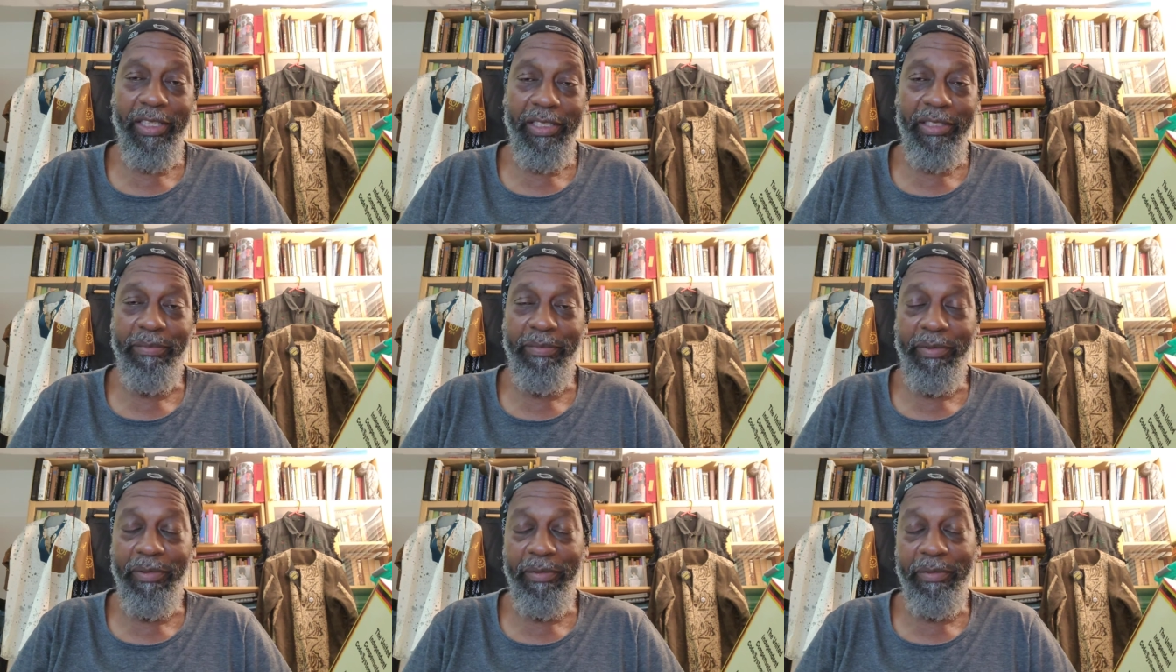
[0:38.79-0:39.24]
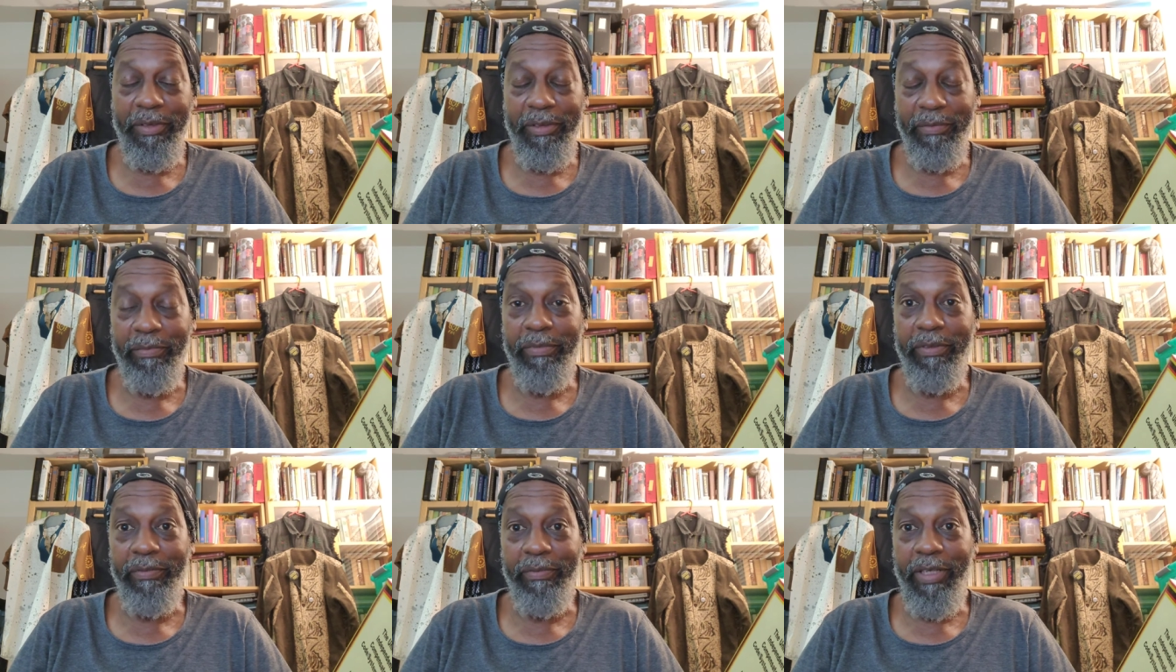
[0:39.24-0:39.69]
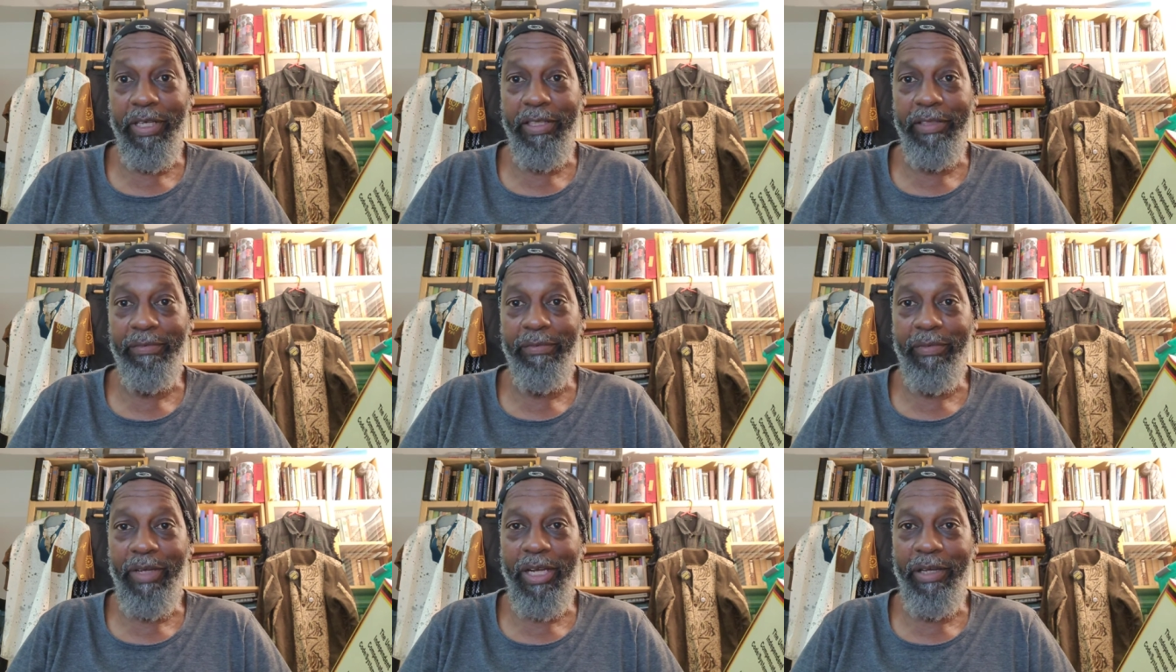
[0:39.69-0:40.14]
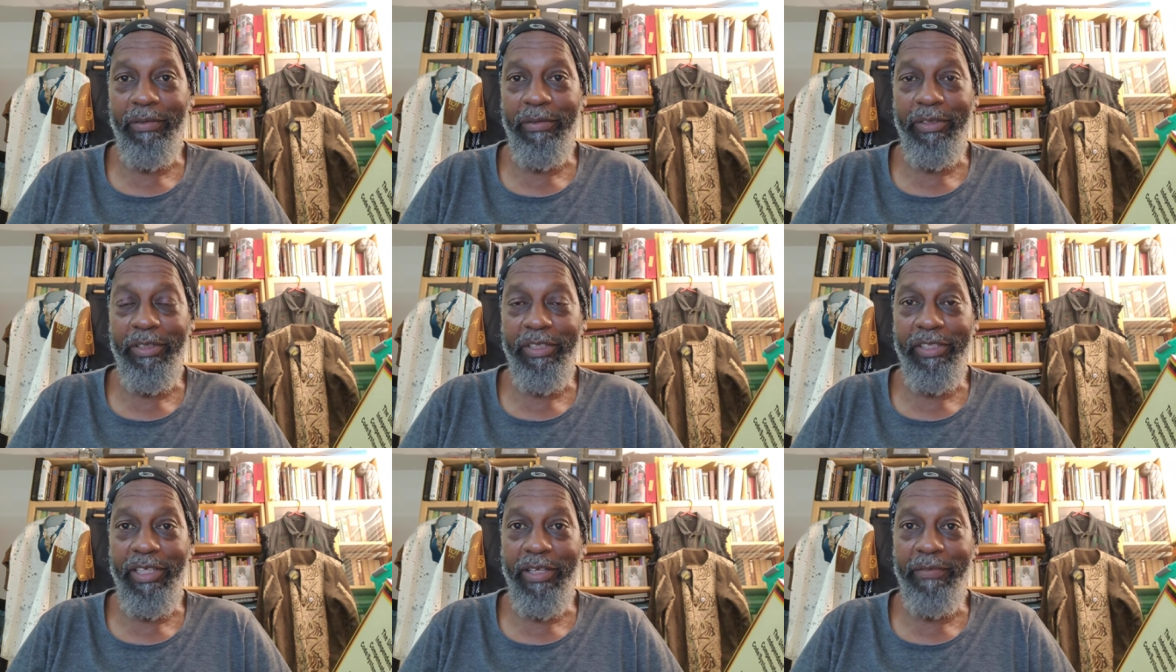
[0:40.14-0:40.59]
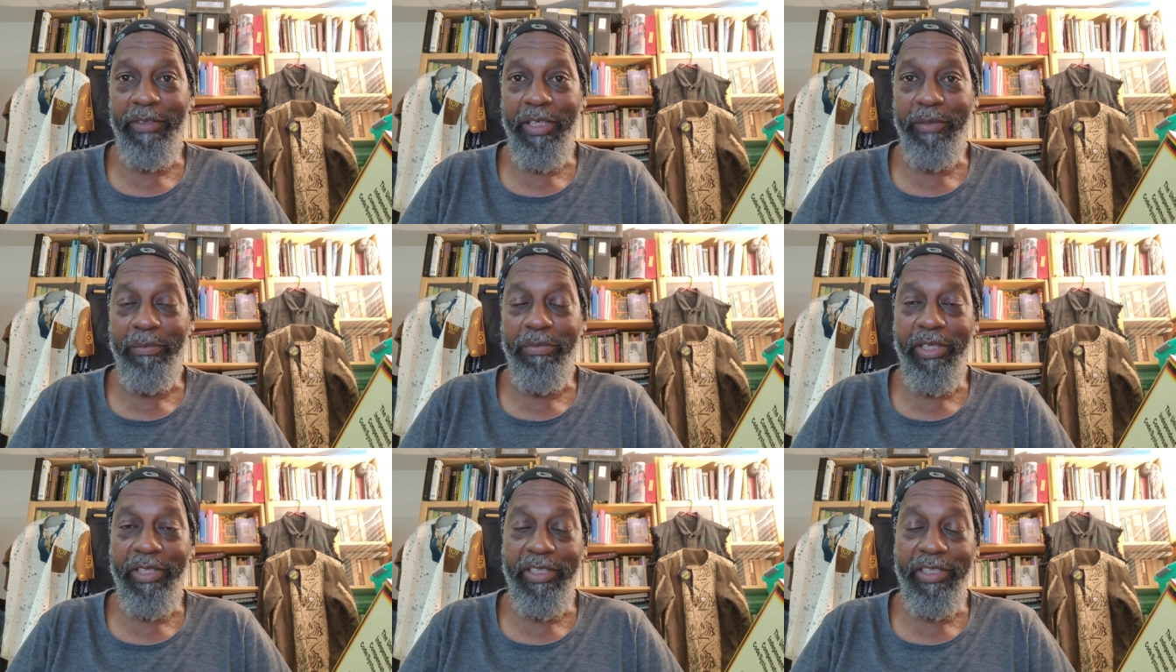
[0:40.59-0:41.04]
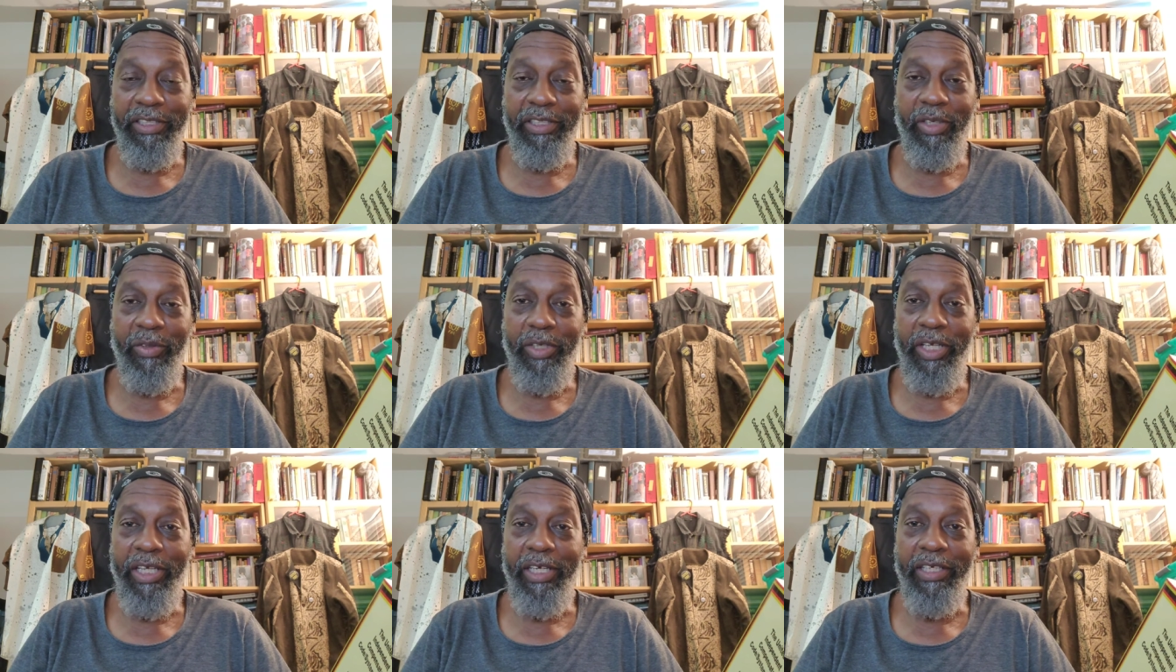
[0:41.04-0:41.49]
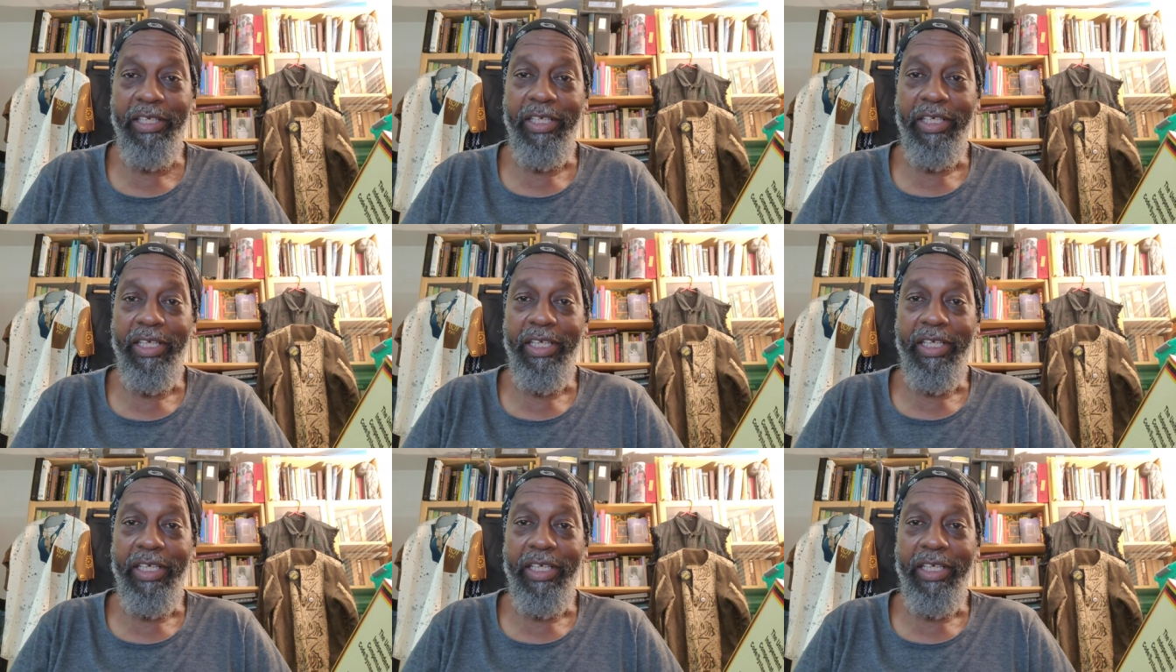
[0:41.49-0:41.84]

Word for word: This is why why this Lovedale Press is located